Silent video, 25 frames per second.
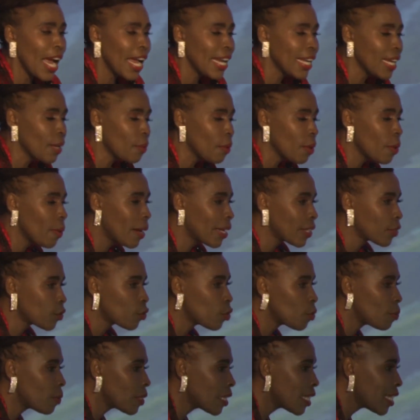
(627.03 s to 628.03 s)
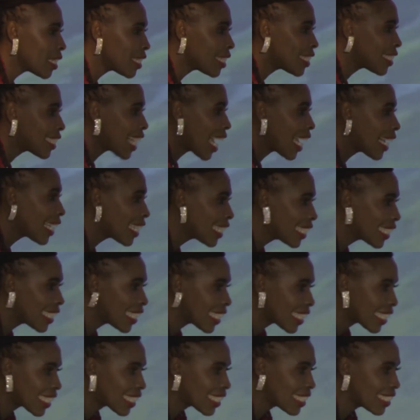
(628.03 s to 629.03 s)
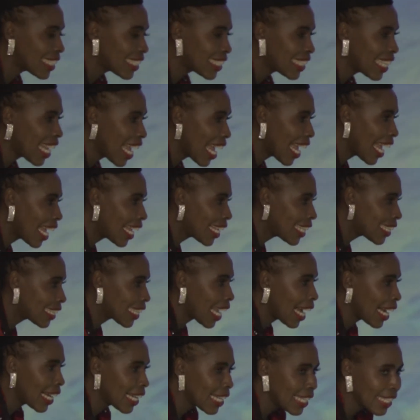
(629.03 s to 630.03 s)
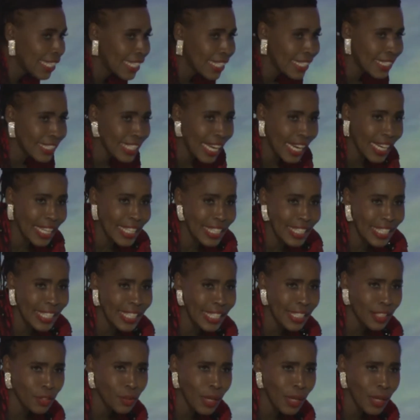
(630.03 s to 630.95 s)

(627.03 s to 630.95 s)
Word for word: and we want to be this tanky Christian, tanky, tanky.